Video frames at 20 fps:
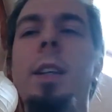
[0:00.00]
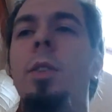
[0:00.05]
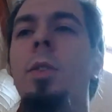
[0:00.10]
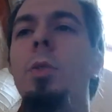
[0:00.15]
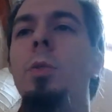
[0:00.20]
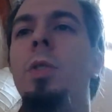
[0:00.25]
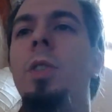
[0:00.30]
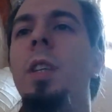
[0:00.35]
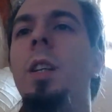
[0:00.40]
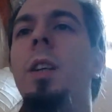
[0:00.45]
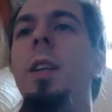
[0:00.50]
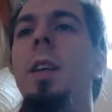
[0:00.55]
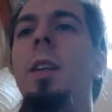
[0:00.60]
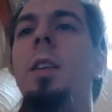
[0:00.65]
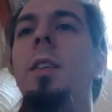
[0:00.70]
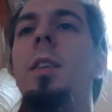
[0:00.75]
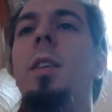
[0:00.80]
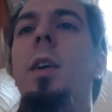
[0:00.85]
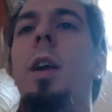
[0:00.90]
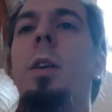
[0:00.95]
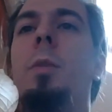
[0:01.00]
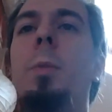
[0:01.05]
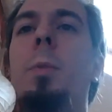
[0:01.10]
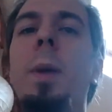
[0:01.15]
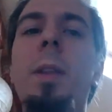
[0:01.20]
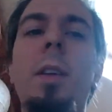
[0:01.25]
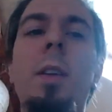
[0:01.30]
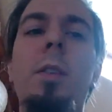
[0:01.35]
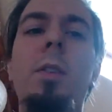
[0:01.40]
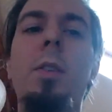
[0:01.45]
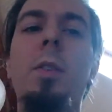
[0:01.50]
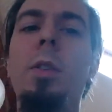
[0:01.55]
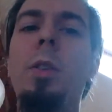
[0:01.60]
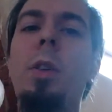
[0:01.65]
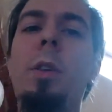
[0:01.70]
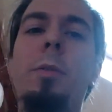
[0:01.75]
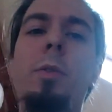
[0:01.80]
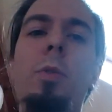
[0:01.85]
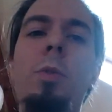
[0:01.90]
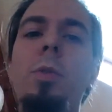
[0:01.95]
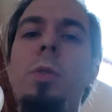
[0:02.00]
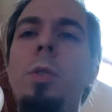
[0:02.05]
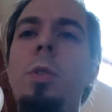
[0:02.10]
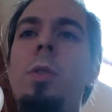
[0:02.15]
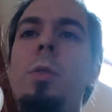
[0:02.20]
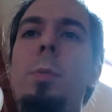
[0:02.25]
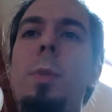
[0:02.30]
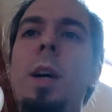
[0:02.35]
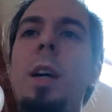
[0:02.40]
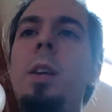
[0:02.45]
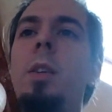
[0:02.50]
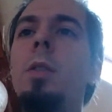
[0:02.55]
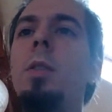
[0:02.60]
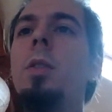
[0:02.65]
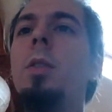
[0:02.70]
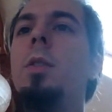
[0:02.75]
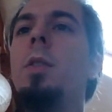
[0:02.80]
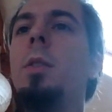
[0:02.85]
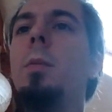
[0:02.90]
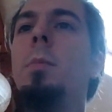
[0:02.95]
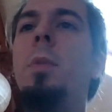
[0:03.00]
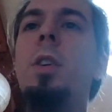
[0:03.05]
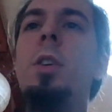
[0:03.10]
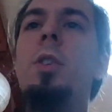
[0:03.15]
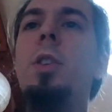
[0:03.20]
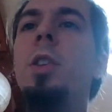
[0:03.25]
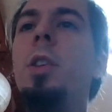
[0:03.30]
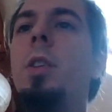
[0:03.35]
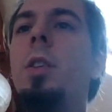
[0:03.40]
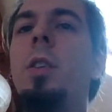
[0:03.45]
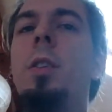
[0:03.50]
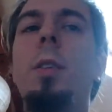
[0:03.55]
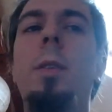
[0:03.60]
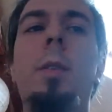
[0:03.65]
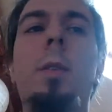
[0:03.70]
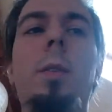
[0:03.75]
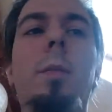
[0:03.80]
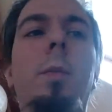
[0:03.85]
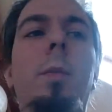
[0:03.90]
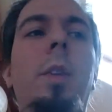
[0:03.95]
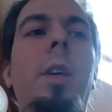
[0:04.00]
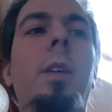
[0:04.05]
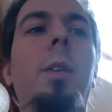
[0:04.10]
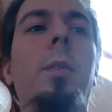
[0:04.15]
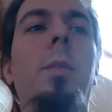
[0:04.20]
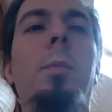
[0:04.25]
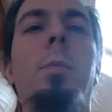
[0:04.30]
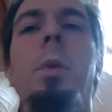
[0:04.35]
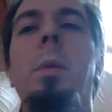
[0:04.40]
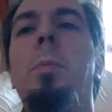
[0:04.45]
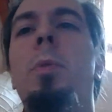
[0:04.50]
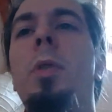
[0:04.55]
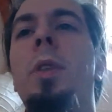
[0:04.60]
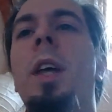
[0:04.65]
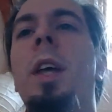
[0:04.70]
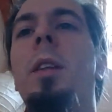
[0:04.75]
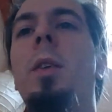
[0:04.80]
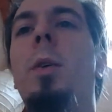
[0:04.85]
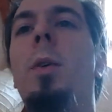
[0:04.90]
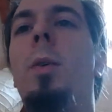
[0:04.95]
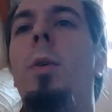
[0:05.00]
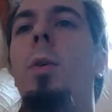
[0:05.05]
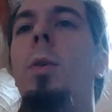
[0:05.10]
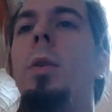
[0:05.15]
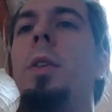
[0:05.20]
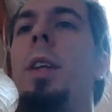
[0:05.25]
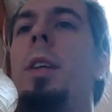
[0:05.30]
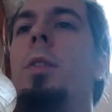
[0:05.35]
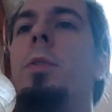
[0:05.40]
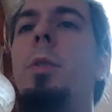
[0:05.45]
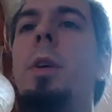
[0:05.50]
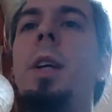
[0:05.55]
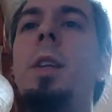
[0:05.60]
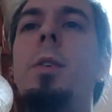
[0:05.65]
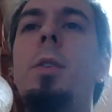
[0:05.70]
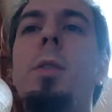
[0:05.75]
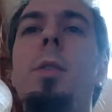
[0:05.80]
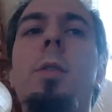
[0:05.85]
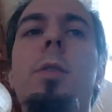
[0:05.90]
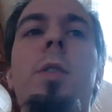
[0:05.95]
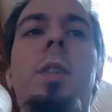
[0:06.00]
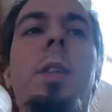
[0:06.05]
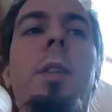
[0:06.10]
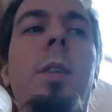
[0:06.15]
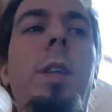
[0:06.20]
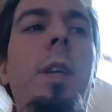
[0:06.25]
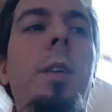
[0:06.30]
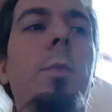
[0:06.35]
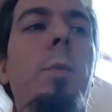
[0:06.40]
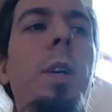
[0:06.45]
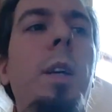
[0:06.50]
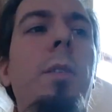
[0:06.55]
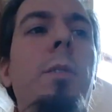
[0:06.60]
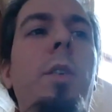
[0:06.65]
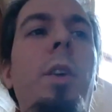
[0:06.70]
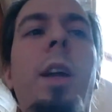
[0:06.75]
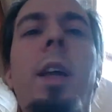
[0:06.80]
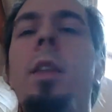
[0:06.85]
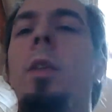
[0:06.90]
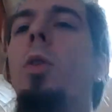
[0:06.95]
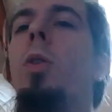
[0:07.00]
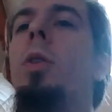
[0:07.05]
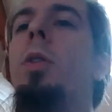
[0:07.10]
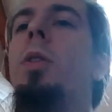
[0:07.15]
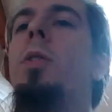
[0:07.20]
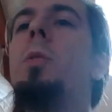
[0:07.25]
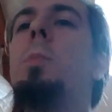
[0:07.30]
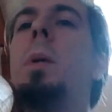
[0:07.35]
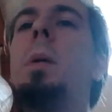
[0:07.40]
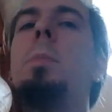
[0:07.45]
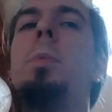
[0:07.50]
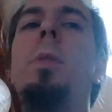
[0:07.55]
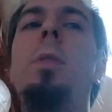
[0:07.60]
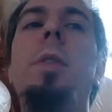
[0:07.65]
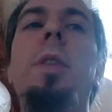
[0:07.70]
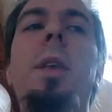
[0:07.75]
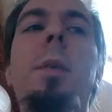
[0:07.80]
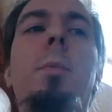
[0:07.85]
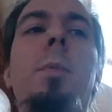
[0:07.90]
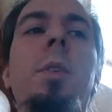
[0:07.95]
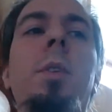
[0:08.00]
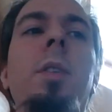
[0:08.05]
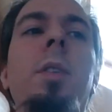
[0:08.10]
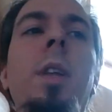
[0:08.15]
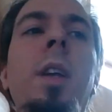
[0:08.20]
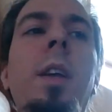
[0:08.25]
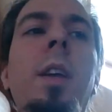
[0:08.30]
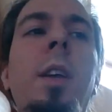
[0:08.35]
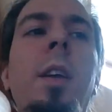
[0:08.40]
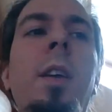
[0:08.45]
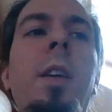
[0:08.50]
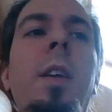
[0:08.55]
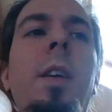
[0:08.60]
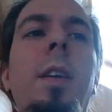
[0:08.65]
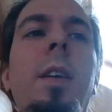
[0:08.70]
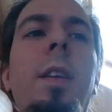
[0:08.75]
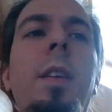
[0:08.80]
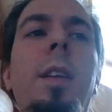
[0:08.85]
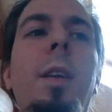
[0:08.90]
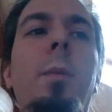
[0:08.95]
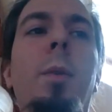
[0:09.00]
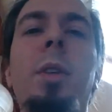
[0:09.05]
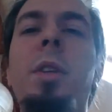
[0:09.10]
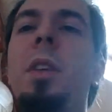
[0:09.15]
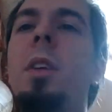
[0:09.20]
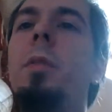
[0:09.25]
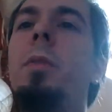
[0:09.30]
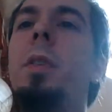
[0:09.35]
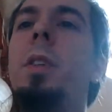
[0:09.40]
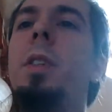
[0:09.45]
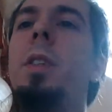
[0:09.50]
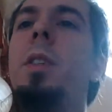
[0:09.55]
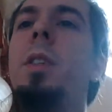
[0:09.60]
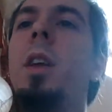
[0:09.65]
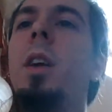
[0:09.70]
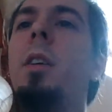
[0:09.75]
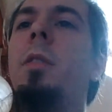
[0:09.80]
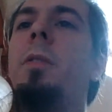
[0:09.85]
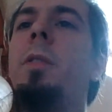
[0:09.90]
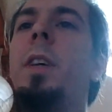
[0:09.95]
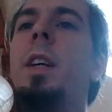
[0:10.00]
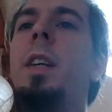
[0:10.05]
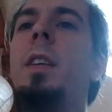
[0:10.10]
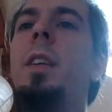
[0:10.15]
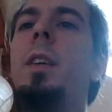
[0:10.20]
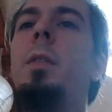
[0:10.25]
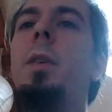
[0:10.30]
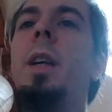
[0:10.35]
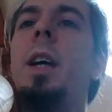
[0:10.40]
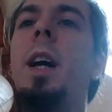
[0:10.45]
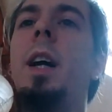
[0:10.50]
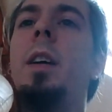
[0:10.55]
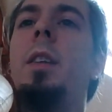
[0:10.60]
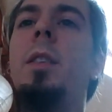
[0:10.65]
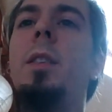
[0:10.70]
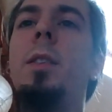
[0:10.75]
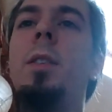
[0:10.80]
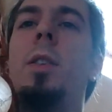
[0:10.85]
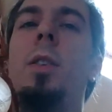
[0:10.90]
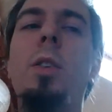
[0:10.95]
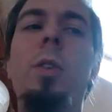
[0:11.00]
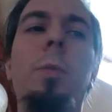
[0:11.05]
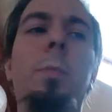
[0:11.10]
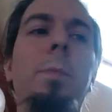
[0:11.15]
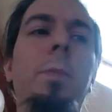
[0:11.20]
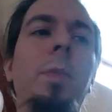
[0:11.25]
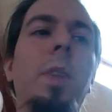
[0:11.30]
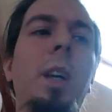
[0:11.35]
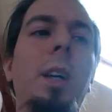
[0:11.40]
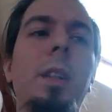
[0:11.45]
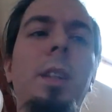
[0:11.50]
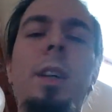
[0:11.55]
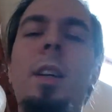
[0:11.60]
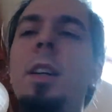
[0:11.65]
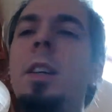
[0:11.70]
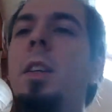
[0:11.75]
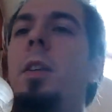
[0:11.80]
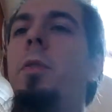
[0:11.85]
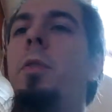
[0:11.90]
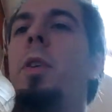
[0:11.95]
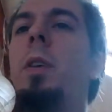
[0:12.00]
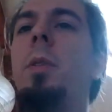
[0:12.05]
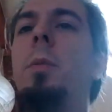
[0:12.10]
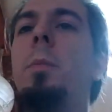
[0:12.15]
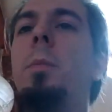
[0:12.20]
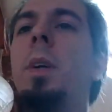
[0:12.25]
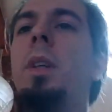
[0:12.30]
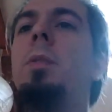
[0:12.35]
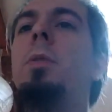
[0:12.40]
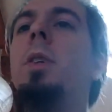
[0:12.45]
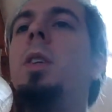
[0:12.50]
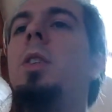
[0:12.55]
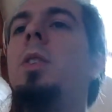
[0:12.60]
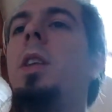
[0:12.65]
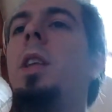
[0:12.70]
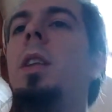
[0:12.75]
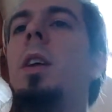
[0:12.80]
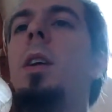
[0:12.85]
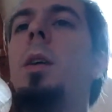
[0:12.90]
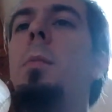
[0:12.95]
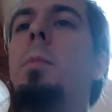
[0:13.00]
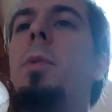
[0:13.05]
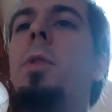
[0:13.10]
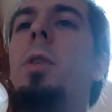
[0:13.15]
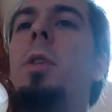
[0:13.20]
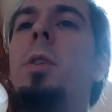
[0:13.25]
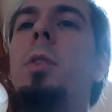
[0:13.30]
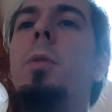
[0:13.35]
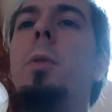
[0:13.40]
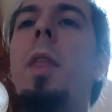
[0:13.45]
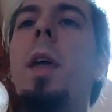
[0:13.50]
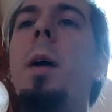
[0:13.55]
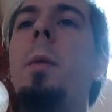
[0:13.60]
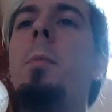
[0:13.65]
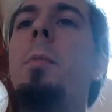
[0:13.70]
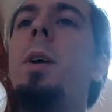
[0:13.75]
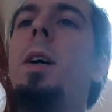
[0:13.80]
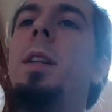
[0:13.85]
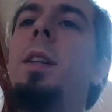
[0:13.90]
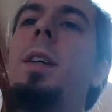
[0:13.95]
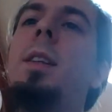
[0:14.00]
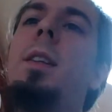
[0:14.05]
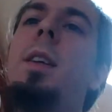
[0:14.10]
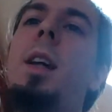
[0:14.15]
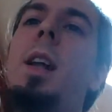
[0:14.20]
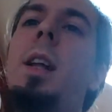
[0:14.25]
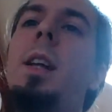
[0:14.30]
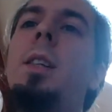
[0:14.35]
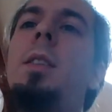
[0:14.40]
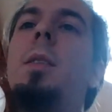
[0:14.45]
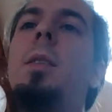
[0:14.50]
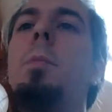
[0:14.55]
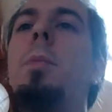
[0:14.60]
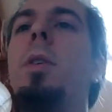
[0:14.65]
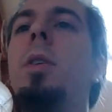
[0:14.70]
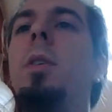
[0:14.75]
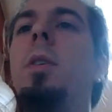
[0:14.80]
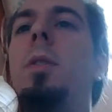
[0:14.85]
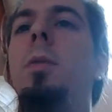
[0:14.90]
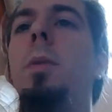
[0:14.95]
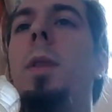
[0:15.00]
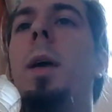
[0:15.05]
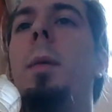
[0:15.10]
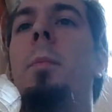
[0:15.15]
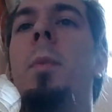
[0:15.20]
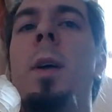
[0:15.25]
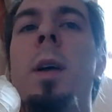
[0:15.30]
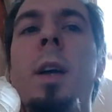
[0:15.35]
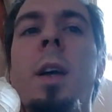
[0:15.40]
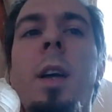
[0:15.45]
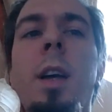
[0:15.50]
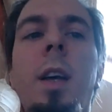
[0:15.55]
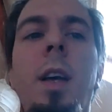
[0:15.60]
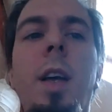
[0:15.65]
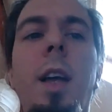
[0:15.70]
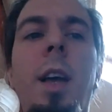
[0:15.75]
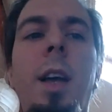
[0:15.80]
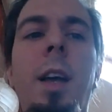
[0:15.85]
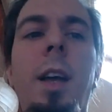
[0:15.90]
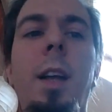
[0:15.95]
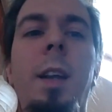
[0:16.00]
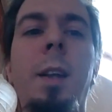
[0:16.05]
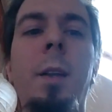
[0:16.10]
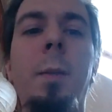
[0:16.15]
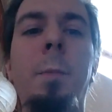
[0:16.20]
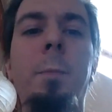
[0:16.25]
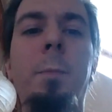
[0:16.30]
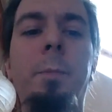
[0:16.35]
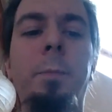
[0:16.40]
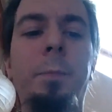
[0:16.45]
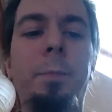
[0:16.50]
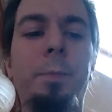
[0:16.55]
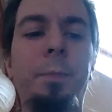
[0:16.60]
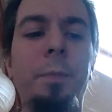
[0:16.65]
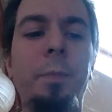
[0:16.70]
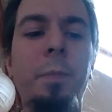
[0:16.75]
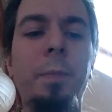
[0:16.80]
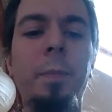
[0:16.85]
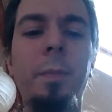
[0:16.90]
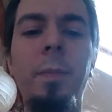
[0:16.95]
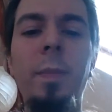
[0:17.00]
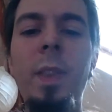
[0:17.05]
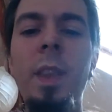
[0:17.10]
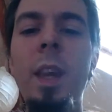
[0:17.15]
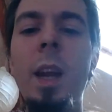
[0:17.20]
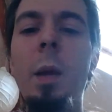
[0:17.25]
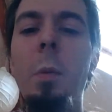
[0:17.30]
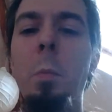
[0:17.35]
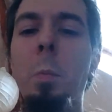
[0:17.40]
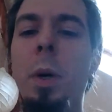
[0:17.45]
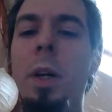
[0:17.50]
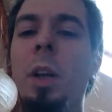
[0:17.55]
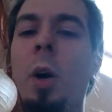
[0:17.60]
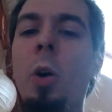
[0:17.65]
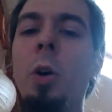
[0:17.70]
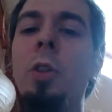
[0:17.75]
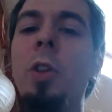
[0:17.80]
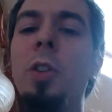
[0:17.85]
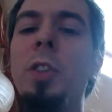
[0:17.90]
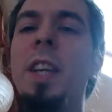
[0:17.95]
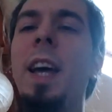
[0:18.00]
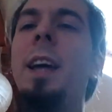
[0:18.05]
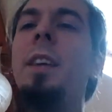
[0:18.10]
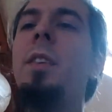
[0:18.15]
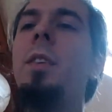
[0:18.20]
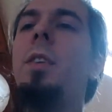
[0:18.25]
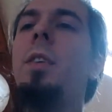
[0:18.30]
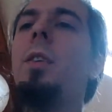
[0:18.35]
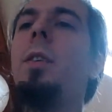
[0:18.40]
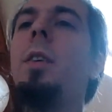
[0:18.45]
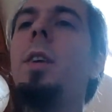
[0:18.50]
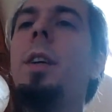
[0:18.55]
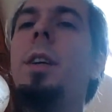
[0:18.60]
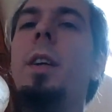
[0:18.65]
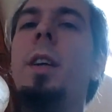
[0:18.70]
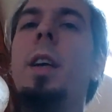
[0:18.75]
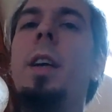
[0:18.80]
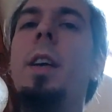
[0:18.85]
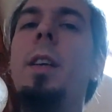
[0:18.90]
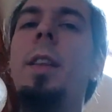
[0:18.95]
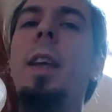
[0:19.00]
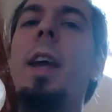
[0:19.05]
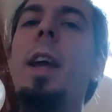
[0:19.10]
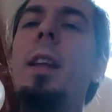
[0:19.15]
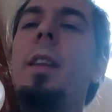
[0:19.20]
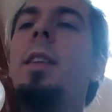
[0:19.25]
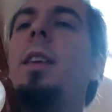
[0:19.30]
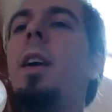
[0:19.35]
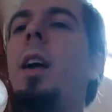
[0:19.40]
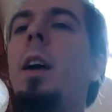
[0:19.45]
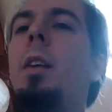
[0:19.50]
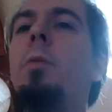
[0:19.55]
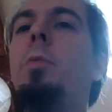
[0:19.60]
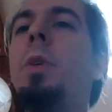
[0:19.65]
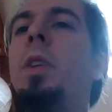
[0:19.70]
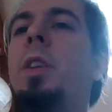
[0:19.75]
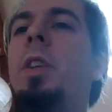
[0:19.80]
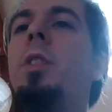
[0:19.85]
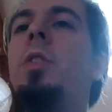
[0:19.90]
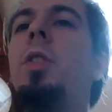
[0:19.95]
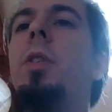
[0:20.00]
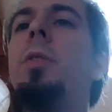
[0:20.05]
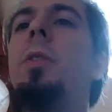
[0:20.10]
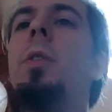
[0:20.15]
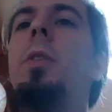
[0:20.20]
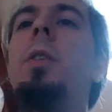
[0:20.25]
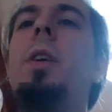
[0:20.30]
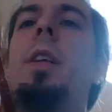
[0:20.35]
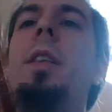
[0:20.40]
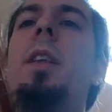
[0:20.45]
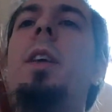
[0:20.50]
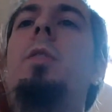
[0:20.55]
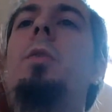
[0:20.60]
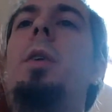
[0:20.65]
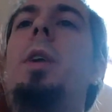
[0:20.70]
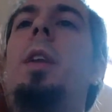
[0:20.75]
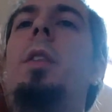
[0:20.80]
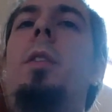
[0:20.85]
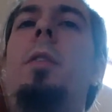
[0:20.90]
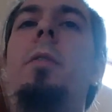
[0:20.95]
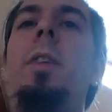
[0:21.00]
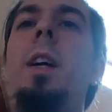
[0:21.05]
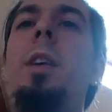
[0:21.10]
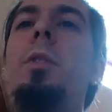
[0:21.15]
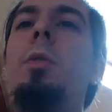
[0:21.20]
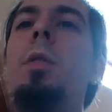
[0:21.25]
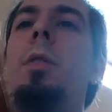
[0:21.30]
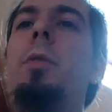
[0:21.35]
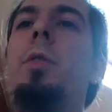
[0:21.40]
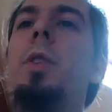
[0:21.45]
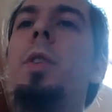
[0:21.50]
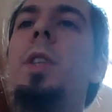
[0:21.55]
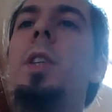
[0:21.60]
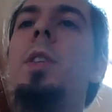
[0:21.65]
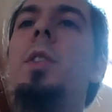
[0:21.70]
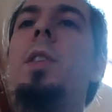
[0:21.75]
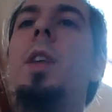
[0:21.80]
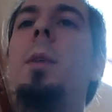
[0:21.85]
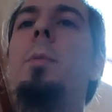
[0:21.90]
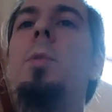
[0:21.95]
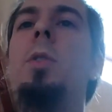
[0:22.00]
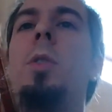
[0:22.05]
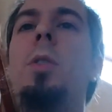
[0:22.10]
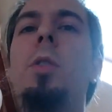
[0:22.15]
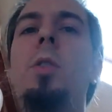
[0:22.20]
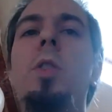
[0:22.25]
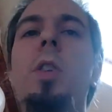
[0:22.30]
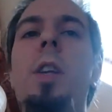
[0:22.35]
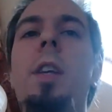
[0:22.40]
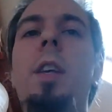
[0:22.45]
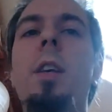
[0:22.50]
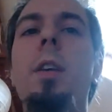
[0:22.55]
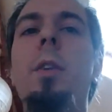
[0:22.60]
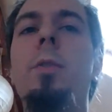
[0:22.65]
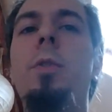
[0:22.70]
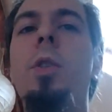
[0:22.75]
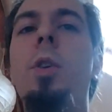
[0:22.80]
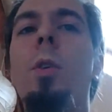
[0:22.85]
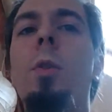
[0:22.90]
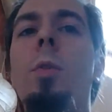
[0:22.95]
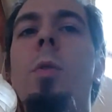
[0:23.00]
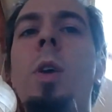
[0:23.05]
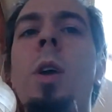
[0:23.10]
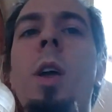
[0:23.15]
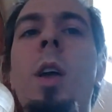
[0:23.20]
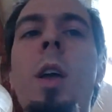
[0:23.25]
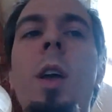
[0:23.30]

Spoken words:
use it and interact with it. You know, you have users, miners, and merchants, and people that hold, and traders, and whatever. And all those people, they want different stuff, and they react. You know, there are different metrics that are important to them and that are less important to them. But all those actors, they interact with each other and they create the value of the system. So usually, if you